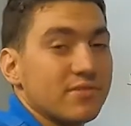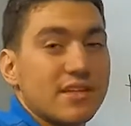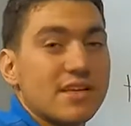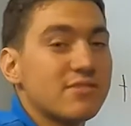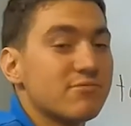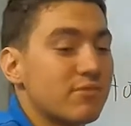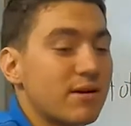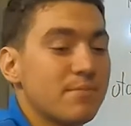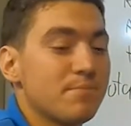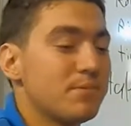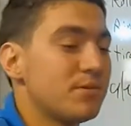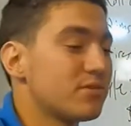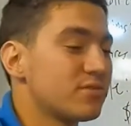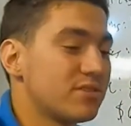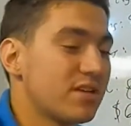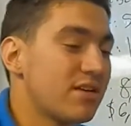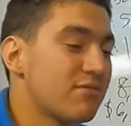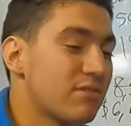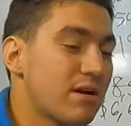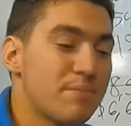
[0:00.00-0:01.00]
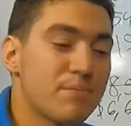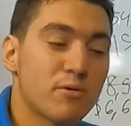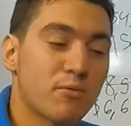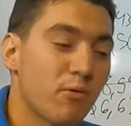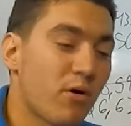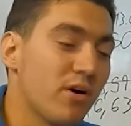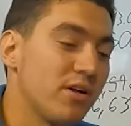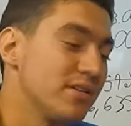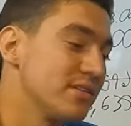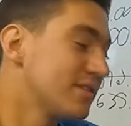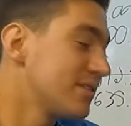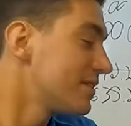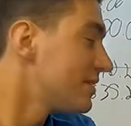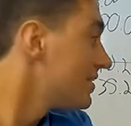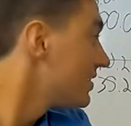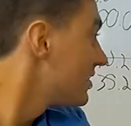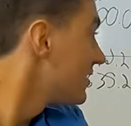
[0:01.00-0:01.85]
They rape your wallets.